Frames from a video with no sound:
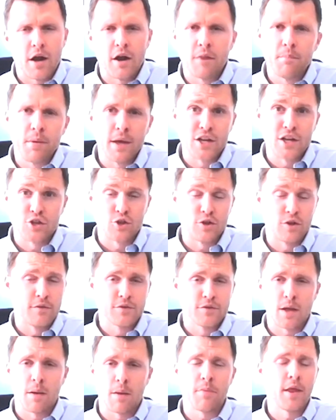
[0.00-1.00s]
a better picture
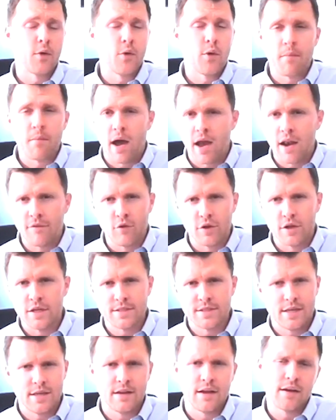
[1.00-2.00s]
of something we might have
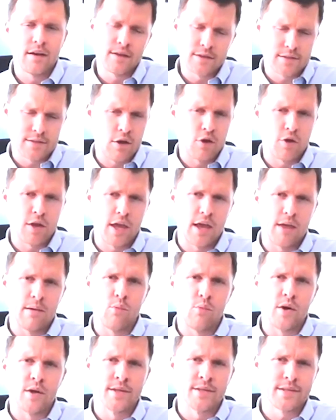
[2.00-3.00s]
only seen on a cell
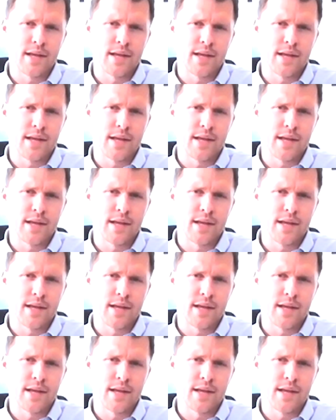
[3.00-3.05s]
cam